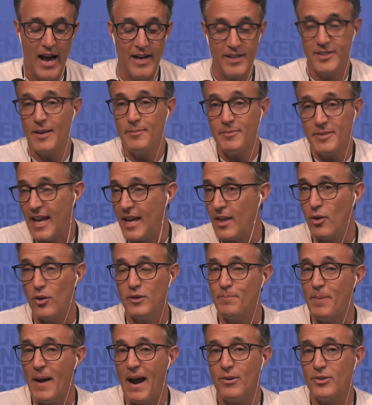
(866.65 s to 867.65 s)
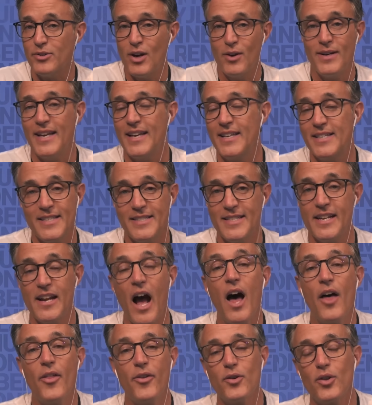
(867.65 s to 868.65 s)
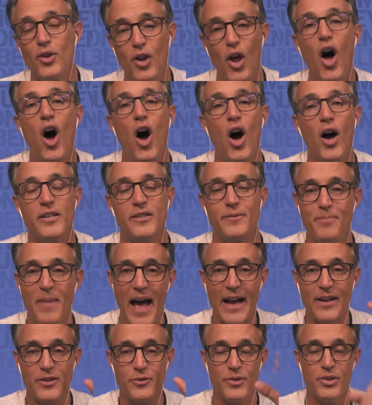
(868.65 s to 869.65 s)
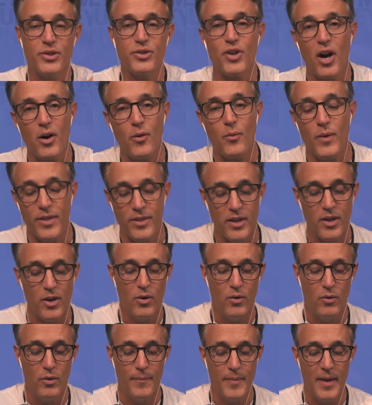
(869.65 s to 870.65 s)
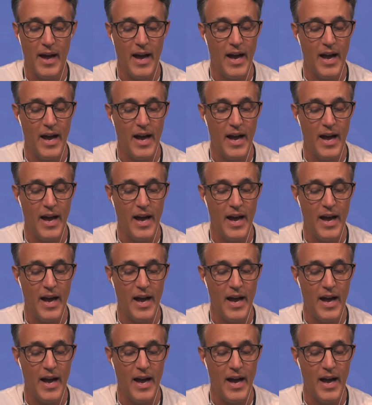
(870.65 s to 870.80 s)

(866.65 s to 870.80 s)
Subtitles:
Some say those powers already exist in other laws. Max, we'll start with you.